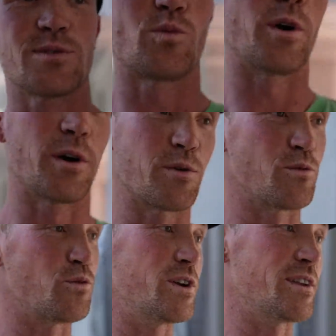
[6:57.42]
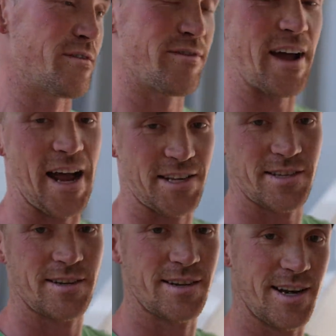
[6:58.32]
work really
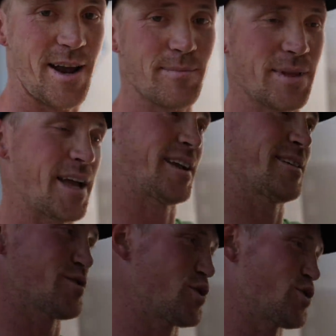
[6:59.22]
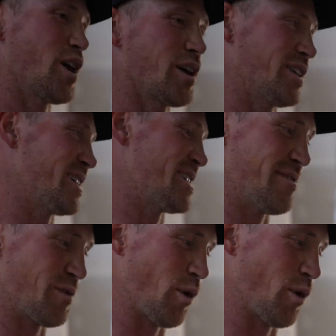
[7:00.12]
fast. And I'm like struggling to even